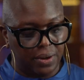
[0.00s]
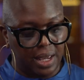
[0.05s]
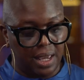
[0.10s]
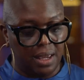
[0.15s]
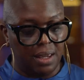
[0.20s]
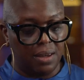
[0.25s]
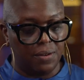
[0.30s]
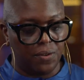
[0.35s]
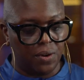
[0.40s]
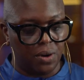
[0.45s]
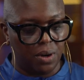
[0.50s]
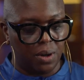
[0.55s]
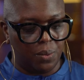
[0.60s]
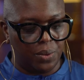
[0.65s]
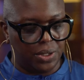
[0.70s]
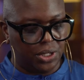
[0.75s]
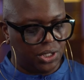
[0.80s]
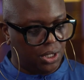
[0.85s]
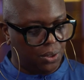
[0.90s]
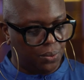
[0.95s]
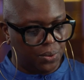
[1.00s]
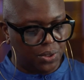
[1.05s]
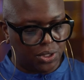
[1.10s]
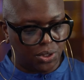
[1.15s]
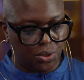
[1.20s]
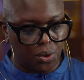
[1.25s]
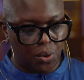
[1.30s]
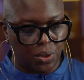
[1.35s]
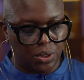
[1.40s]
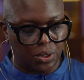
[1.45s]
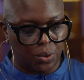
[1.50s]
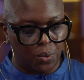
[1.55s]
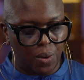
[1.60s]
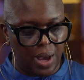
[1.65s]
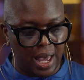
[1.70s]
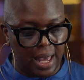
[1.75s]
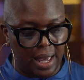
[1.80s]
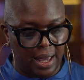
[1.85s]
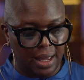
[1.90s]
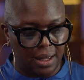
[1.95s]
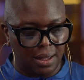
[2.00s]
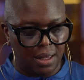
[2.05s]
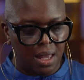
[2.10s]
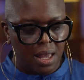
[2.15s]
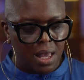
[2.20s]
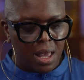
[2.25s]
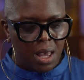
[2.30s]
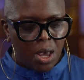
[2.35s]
gave her when she was sold away,